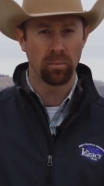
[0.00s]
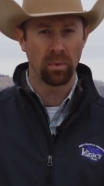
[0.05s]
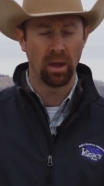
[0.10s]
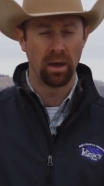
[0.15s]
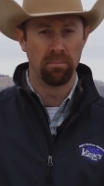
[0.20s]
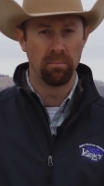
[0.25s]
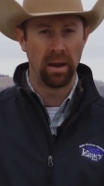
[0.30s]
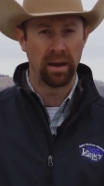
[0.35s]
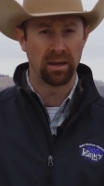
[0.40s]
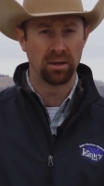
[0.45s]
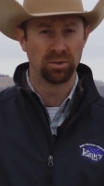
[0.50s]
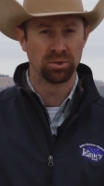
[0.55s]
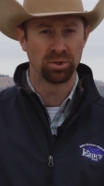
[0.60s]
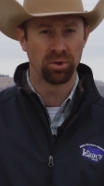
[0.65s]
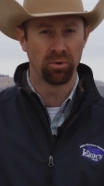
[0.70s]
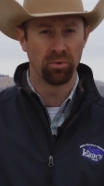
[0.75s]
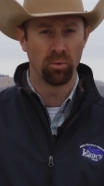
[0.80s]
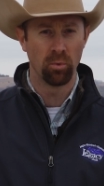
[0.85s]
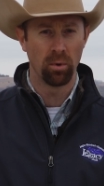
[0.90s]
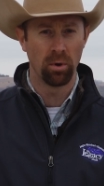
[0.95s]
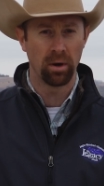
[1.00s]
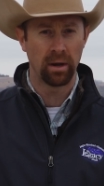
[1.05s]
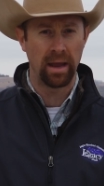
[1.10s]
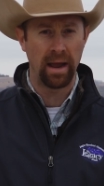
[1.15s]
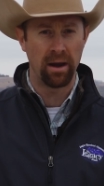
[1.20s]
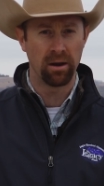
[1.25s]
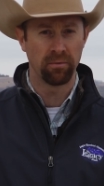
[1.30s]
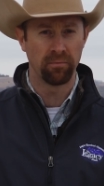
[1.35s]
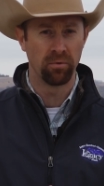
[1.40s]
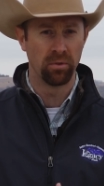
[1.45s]
and making sure that we're
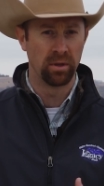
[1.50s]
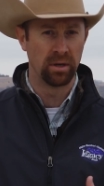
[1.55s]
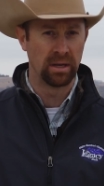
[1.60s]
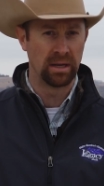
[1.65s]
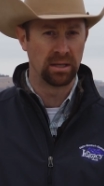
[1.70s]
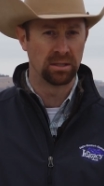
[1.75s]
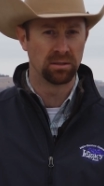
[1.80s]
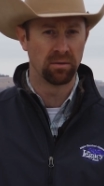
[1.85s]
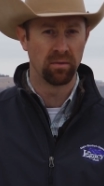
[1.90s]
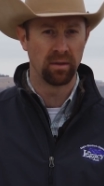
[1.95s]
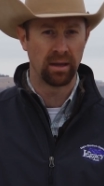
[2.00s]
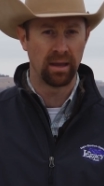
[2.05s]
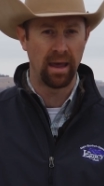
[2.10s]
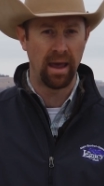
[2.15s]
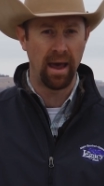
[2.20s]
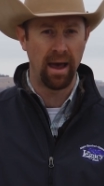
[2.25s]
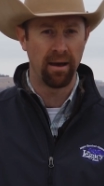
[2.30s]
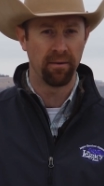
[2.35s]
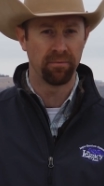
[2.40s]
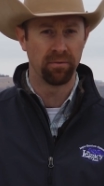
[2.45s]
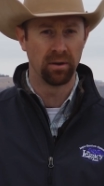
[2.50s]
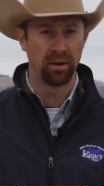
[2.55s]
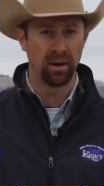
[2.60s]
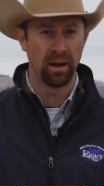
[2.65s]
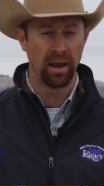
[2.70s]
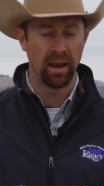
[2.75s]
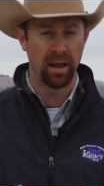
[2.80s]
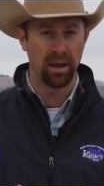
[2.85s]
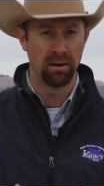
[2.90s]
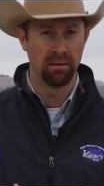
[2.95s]
accounting for the needs of the calf and,
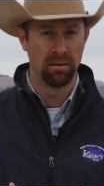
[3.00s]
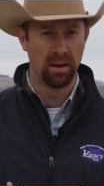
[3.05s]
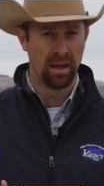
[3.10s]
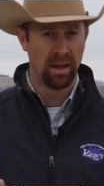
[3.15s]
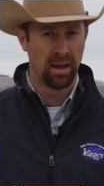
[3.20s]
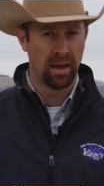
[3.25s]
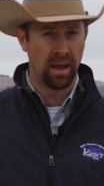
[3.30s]
and,